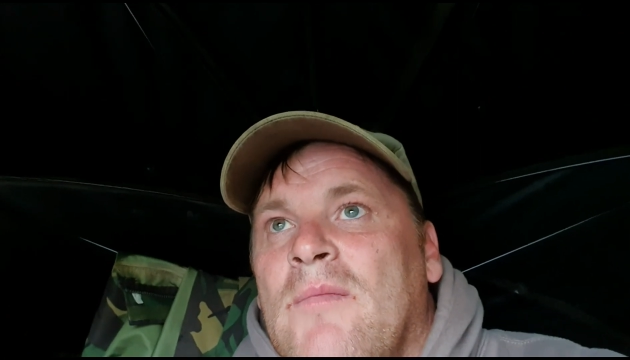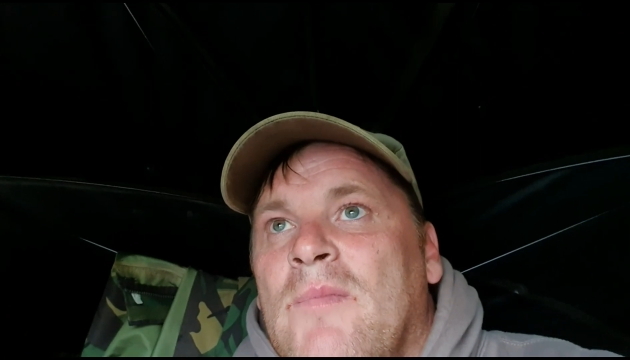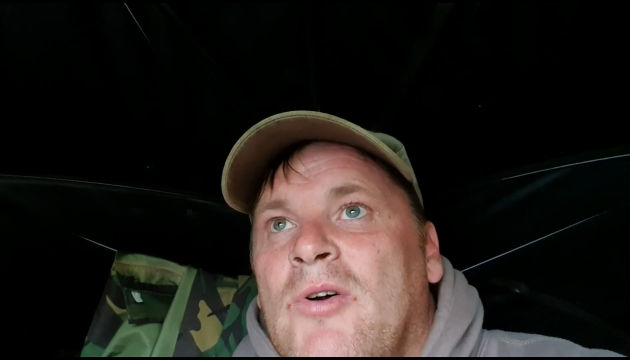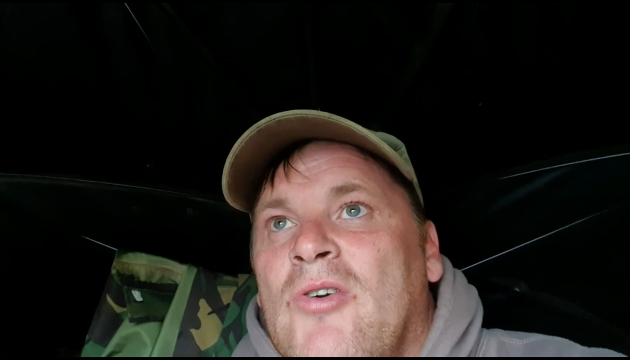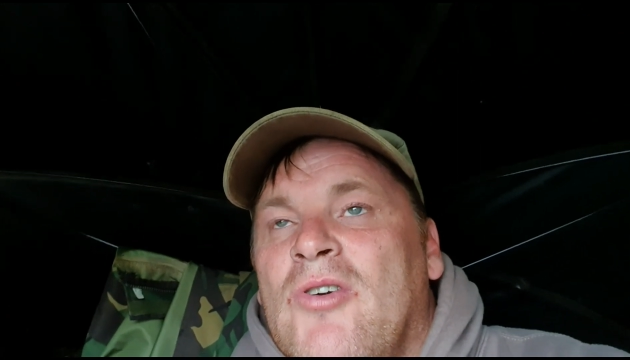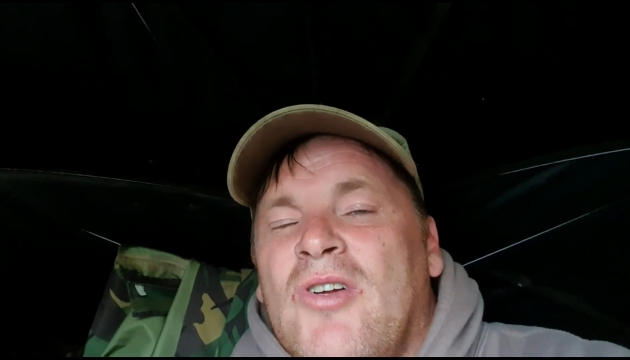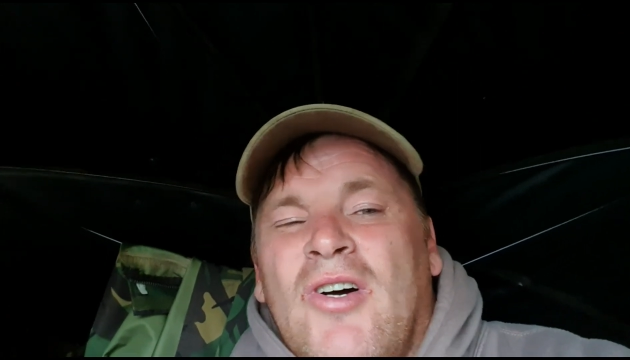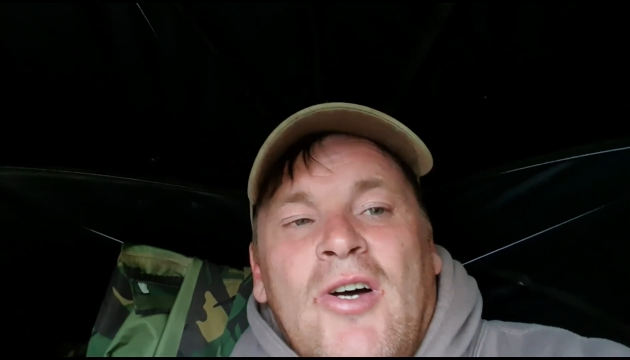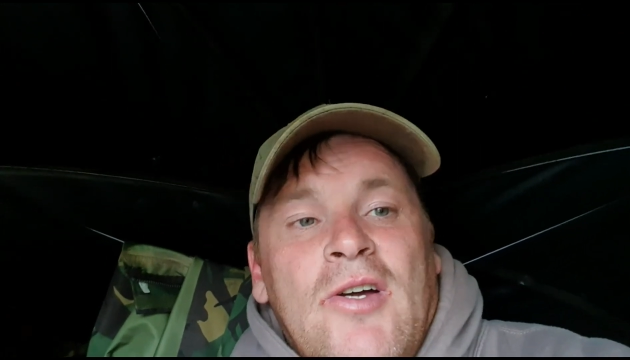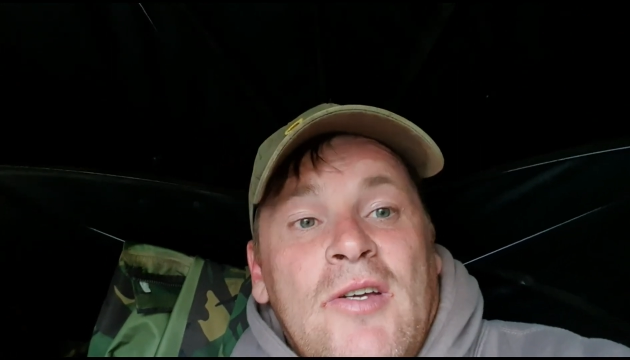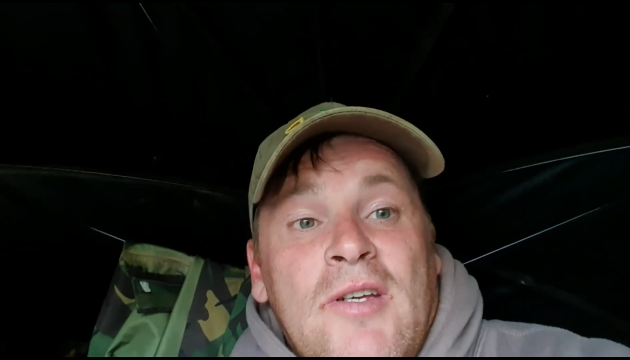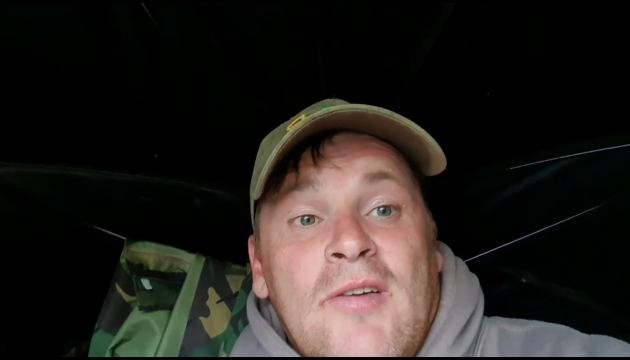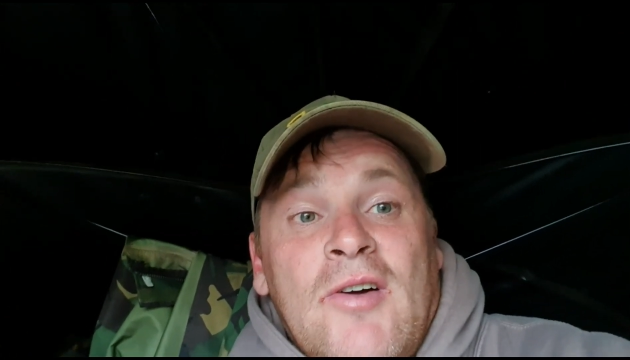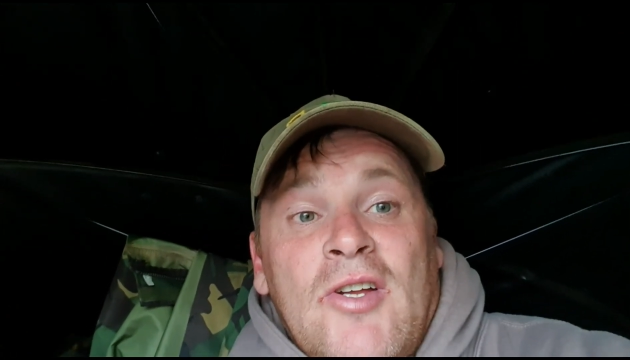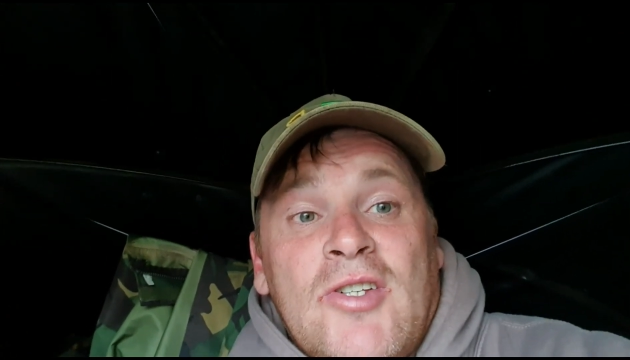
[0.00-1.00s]
But
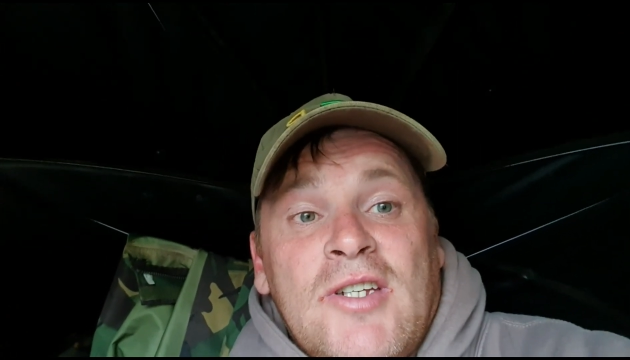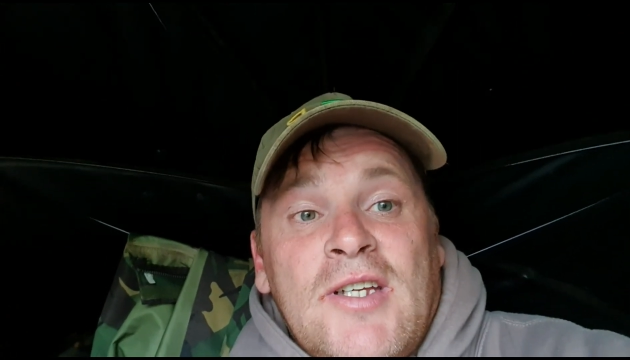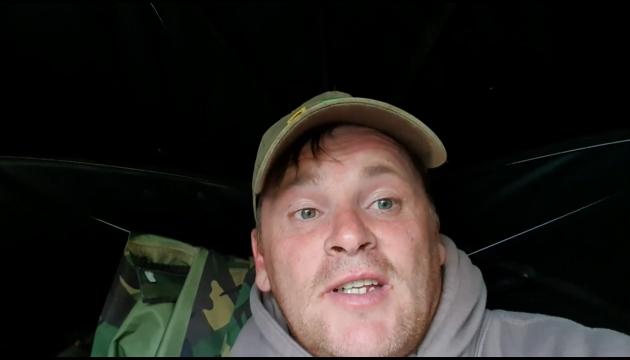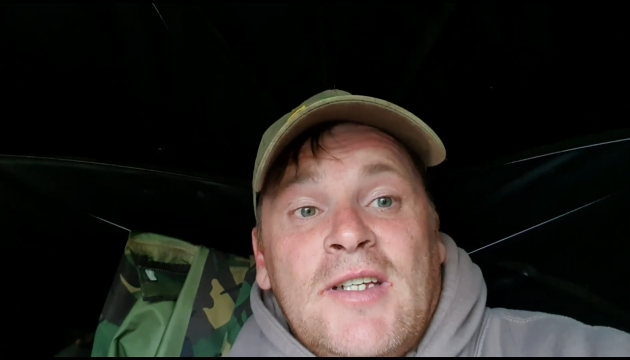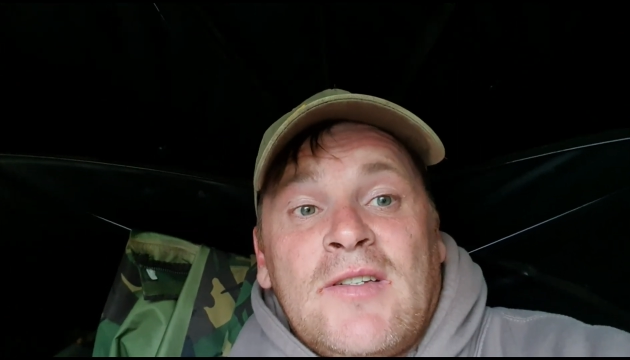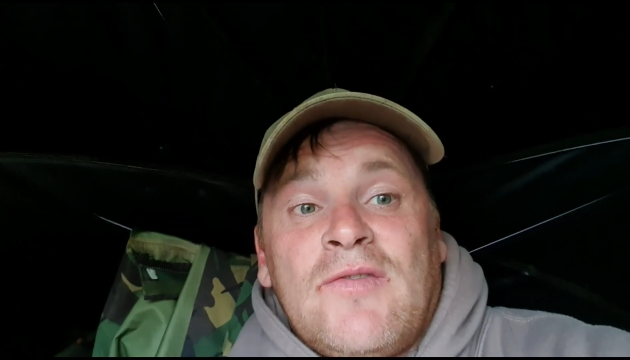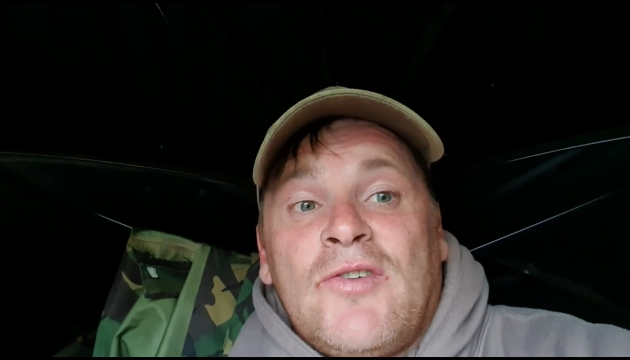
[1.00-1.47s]
you got to see these